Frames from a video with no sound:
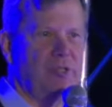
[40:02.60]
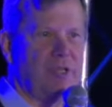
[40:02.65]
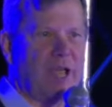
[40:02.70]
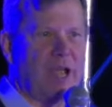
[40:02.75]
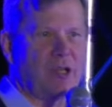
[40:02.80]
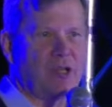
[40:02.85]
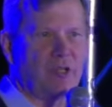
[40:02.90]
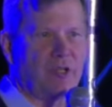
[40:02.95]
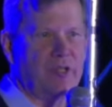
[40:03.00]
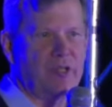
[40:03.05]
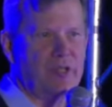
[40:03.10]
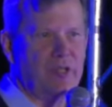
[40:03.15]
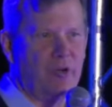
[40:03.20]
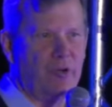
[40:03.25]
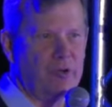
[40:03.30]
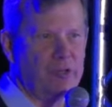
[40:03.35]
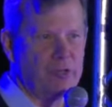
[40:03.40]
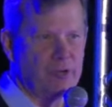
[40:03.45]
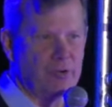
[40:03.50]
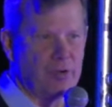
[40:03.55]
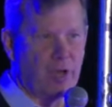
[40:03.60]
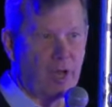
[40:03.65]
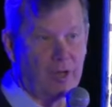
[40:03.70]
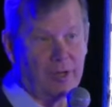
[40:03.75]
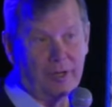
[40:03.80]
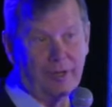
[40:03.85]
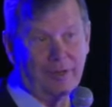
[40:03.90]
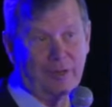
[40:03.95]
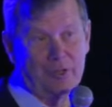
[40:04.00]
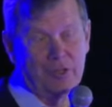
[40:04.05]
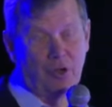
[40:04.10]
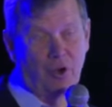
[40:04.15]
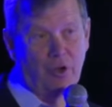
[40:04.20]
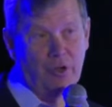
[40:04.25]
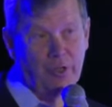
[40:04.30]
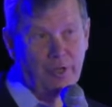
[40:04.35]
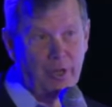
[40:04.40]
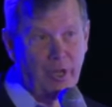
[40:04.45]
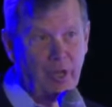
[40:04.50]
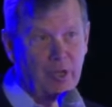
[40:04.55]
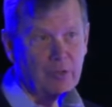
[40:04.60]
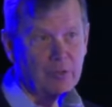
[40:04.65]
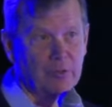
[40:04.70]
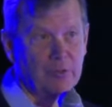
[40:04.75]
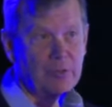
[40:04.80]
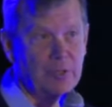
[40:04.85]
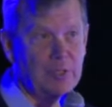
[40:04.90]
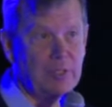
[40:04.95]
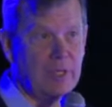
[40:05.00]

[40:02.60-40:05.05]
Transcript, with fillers: is actually serious or not. And it's hard to know.